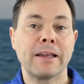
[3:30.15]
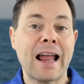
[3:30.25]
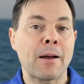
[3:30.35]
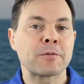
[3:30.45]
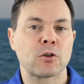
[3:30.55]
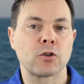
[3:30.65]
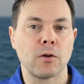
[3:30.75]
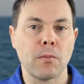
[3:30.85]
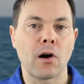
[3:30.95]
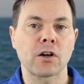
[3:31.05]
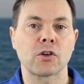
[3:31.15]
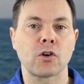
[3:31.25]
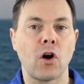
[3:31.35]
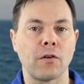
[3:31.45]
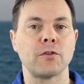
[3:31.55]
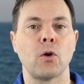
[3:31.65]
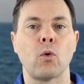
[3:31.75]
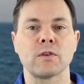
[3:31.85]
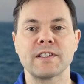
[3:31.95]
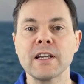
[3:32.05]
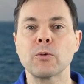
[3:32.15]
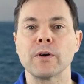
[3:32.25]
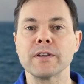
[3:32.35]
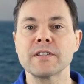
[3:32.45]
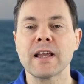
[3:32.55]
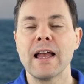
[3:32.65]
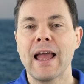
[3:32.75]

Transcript: caps or the marker of the whole sequence,